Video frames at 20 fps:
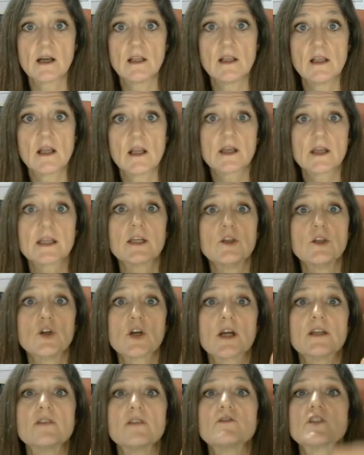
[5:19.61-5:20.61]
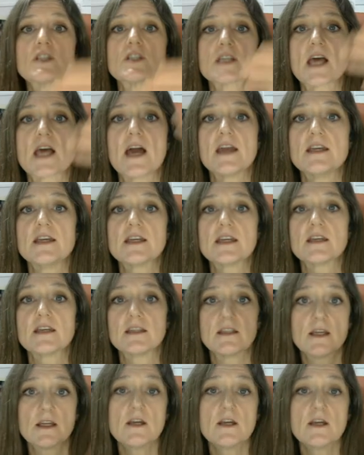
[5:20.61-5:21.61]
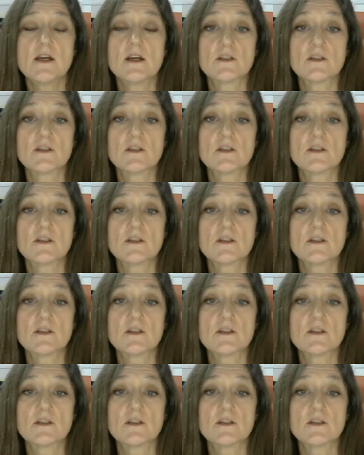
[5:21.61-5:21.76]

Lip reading: are like, and you're kind of taking